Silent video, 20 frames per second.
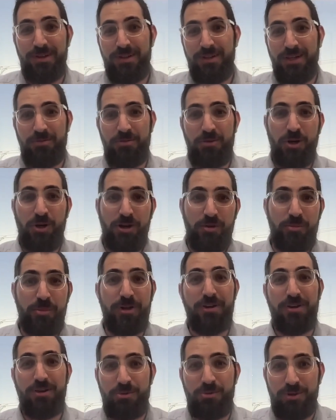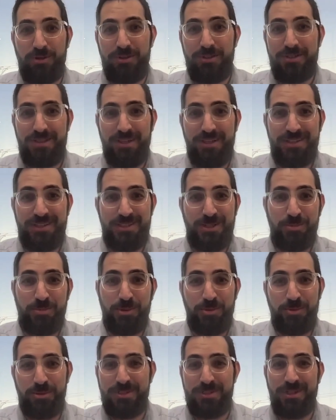If you don't have money in real estate, some
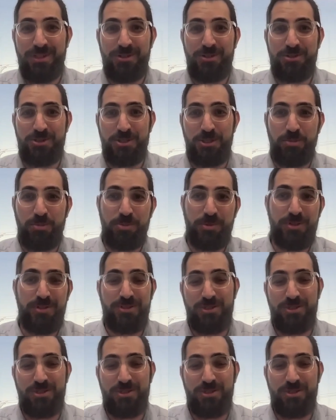people will say you're stupid.